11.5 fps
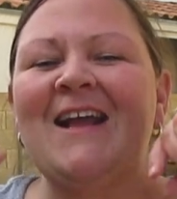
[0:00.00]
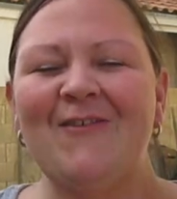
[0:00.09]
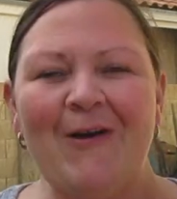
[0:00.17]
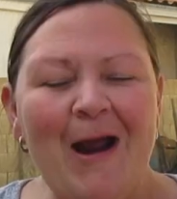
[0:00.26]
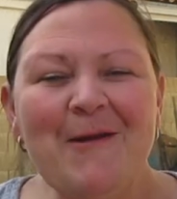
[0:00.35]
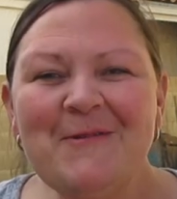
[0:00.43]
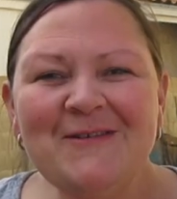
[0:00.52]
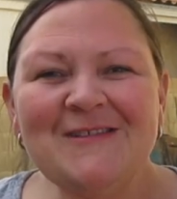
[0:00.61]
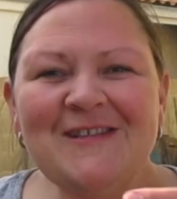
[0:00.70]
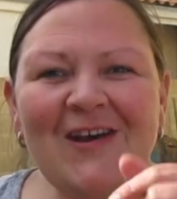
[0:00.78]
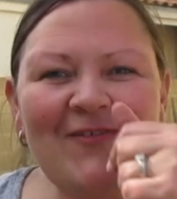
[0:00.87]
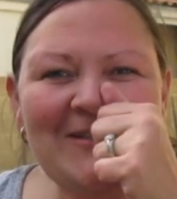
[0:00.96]
grab
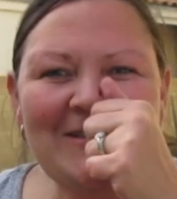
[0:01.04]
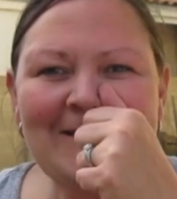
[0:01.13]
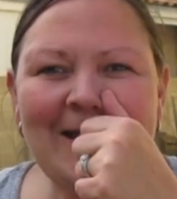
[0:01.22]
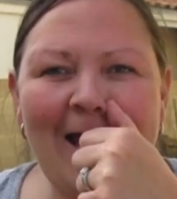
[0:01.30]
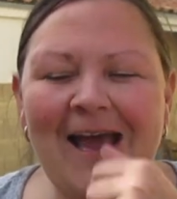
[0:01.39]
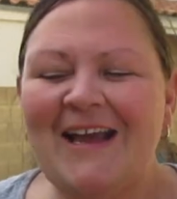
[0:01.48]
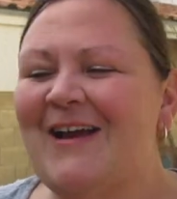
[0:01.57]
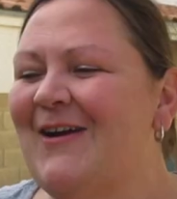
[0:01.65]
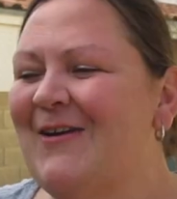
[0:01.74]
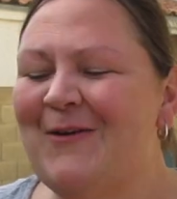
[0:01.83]
yourself a snack,